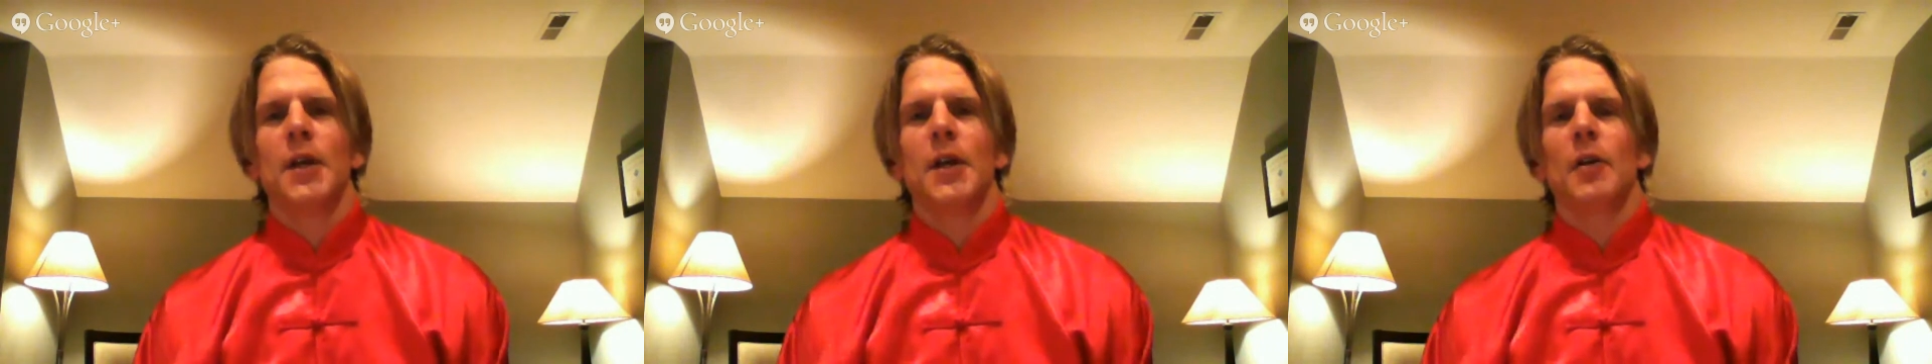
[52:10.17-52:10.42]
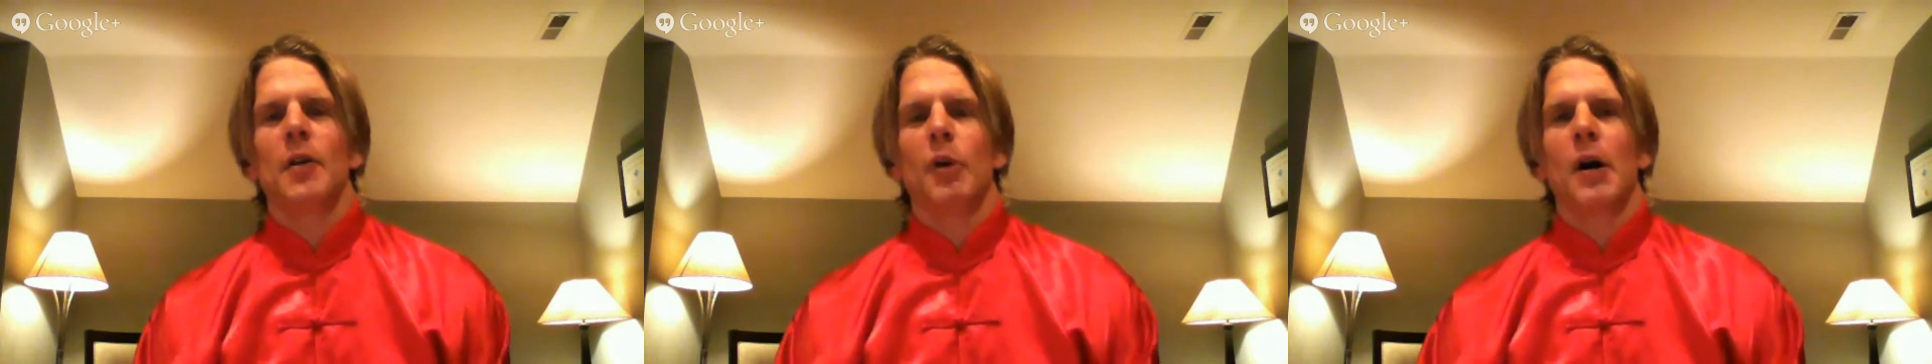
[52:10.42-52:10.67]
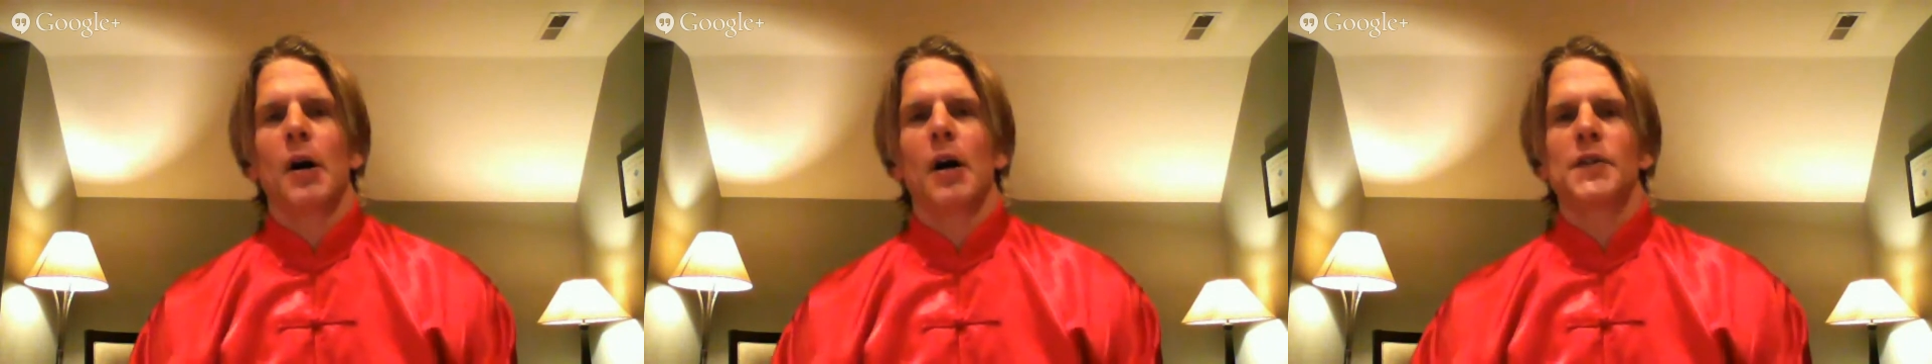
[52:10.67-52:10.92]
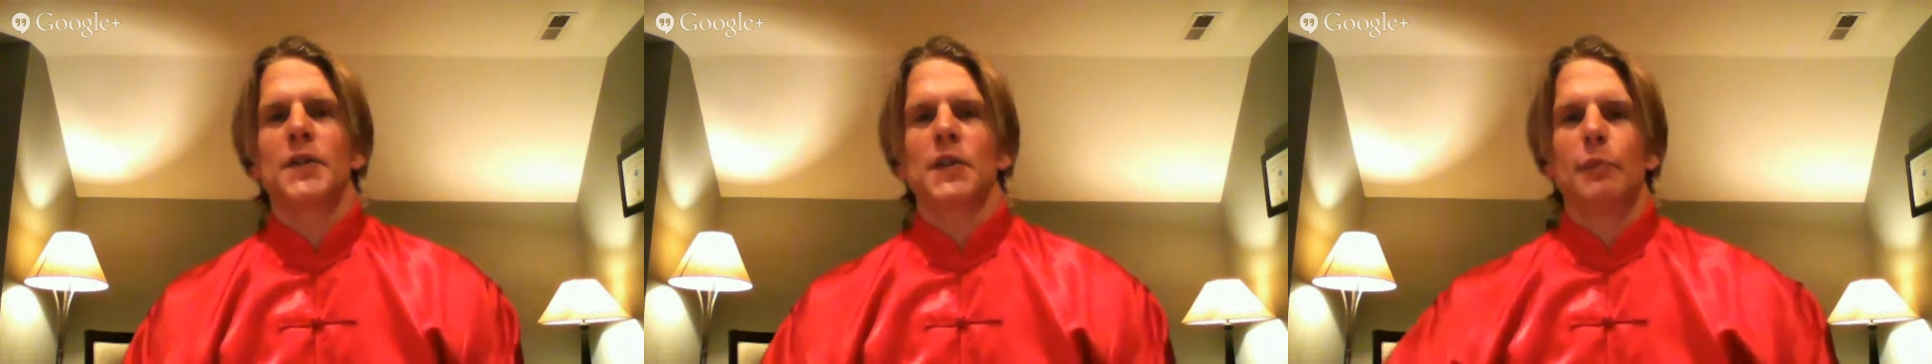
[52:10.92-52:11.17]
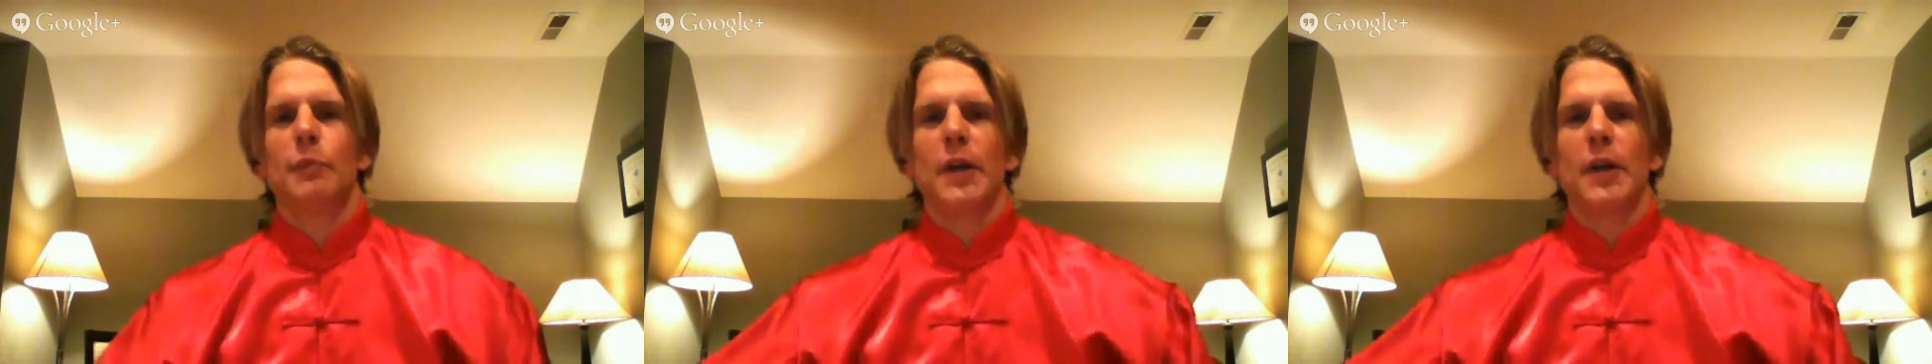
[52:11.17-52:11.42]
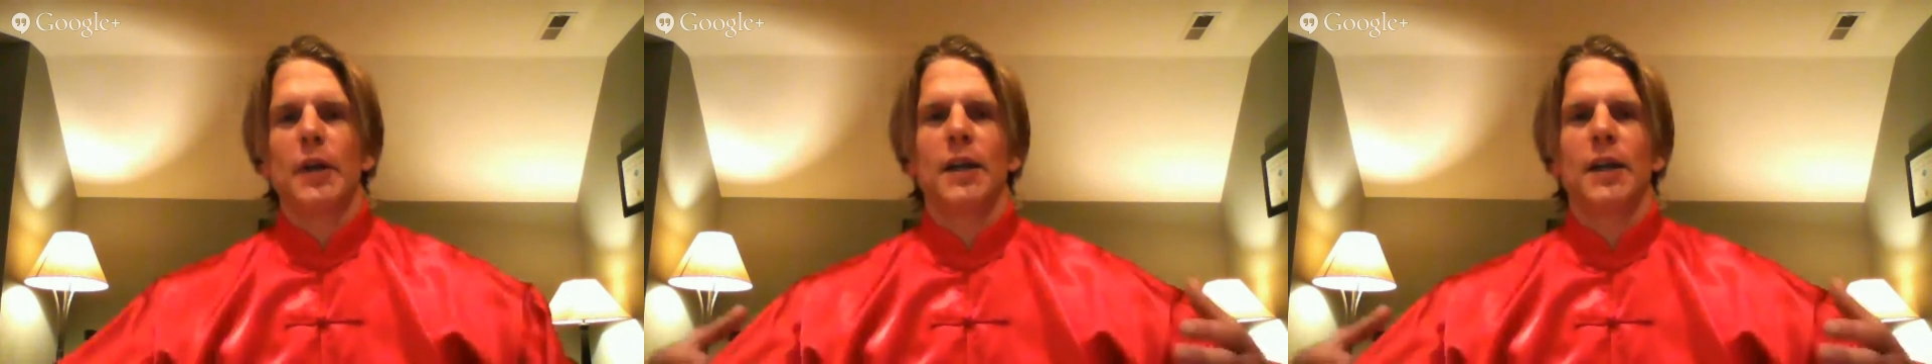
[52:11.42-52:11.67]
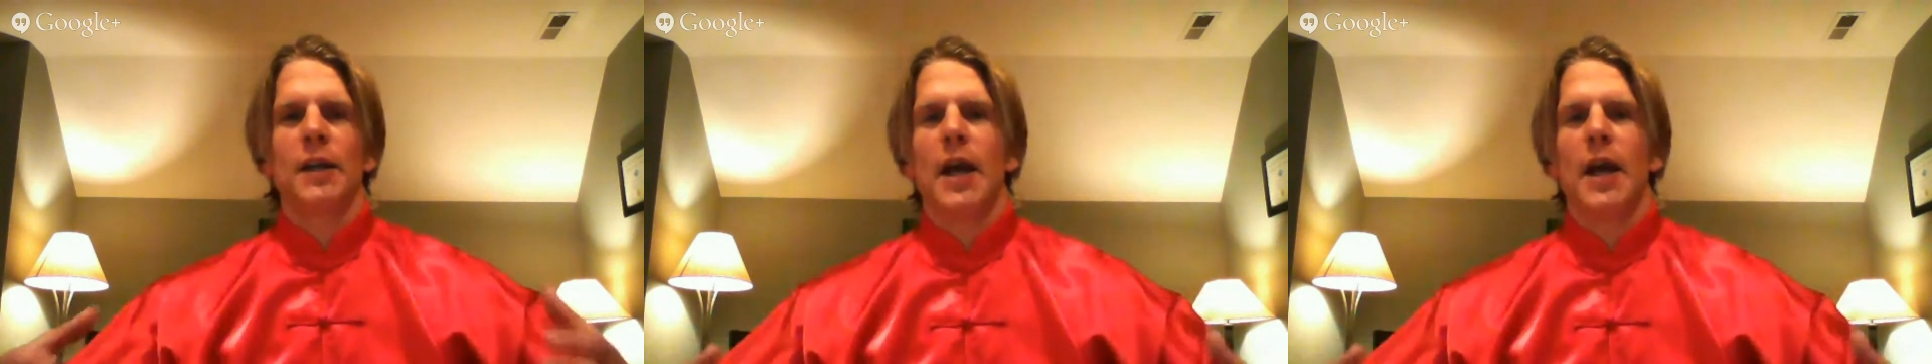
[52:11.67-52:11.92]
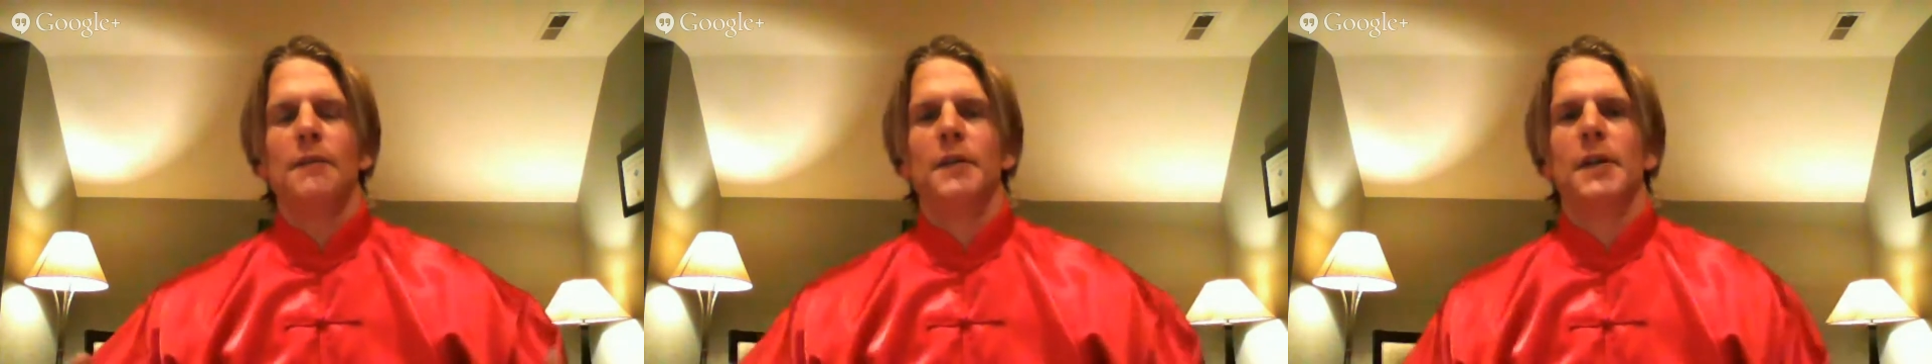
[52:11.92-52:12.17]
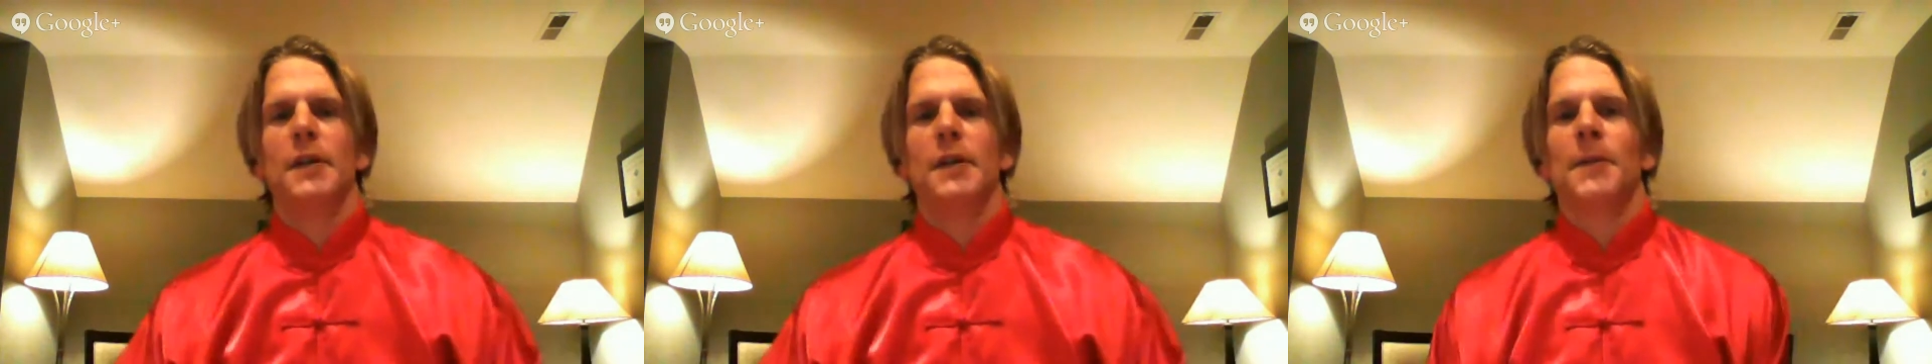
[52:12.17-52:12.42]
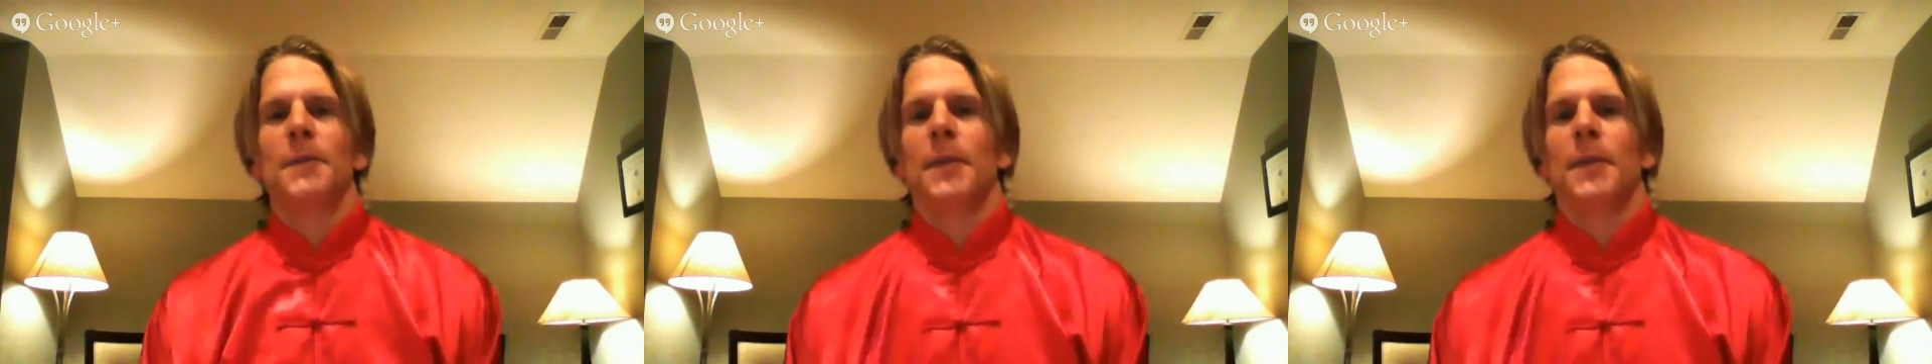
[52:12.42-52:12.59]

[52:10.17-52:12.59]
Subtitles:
The other boss is big and heavy.